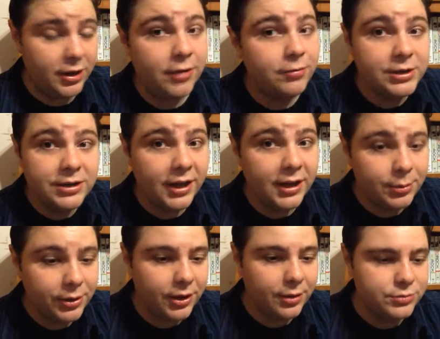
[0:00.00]
every day
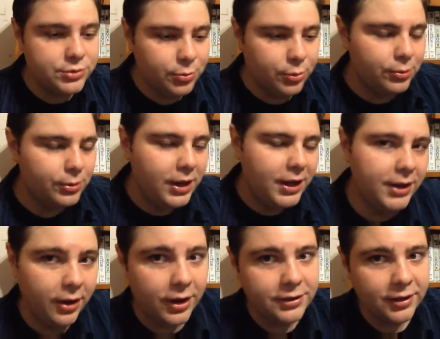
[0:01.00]
becomes more
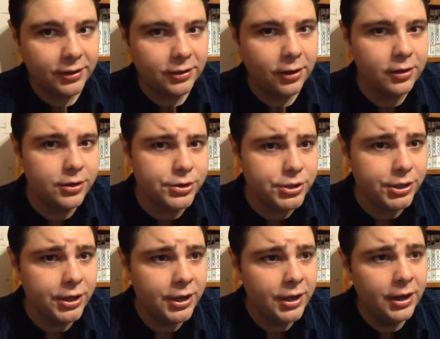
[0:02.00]
reliant on
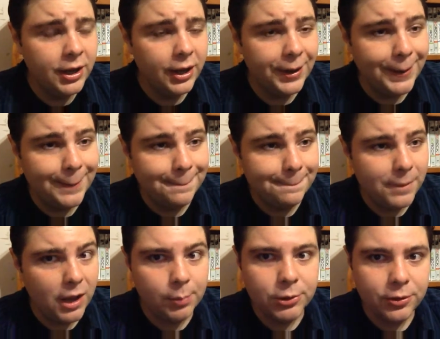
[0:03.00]
technology um,
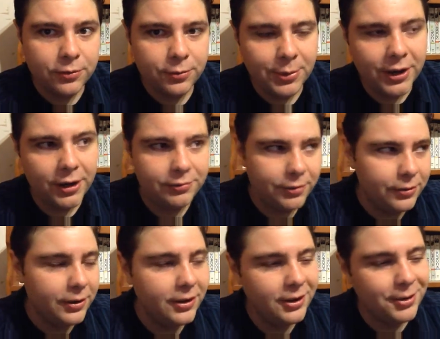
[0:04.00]
uploaded from my
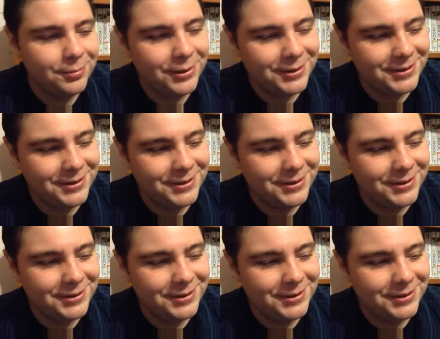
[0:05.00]
iPhone. Um,